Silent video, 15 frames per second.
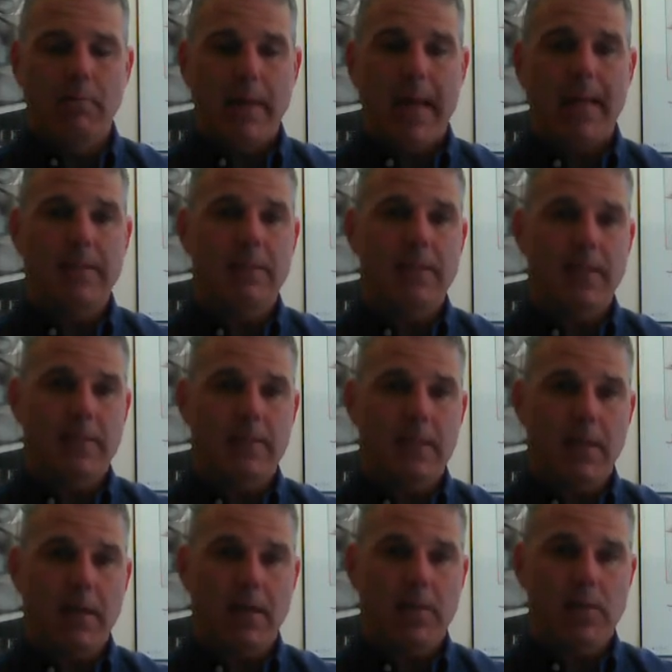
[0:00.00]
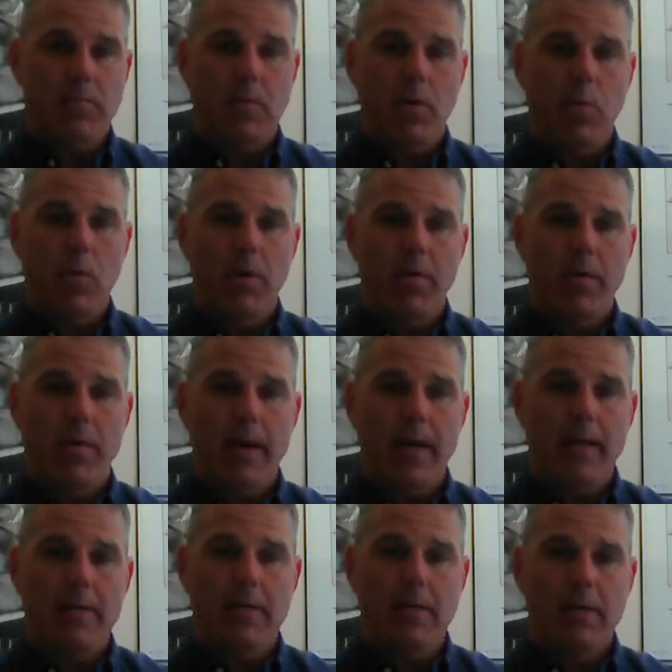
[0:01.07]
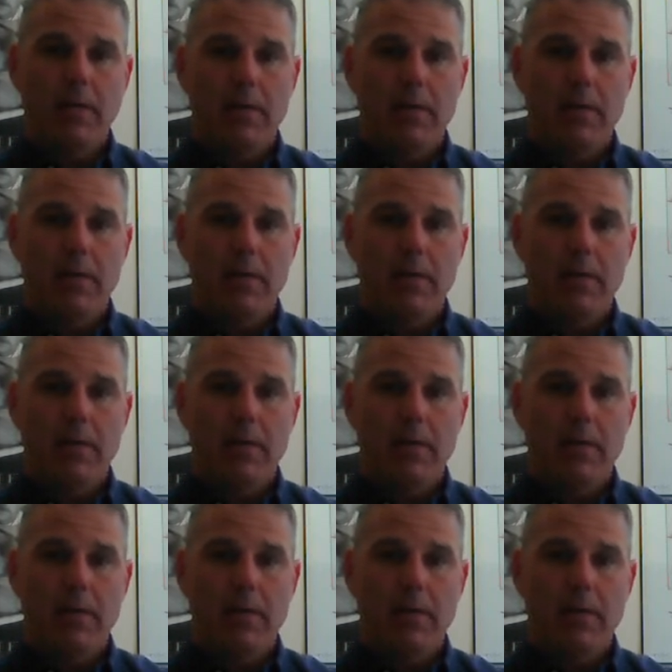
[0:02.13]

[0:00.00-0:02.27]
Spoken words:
access the customer where they're at,